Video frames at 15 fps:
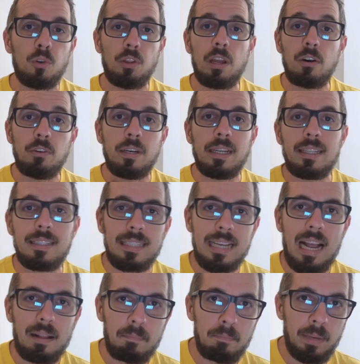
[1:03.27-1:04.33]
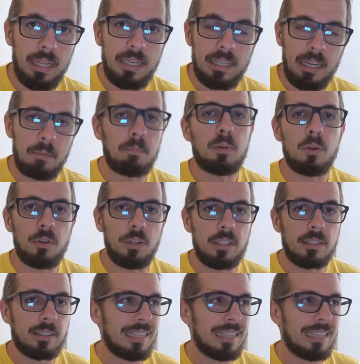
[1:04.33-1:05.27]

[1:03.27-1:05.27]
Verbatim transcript: they don't need that many employees.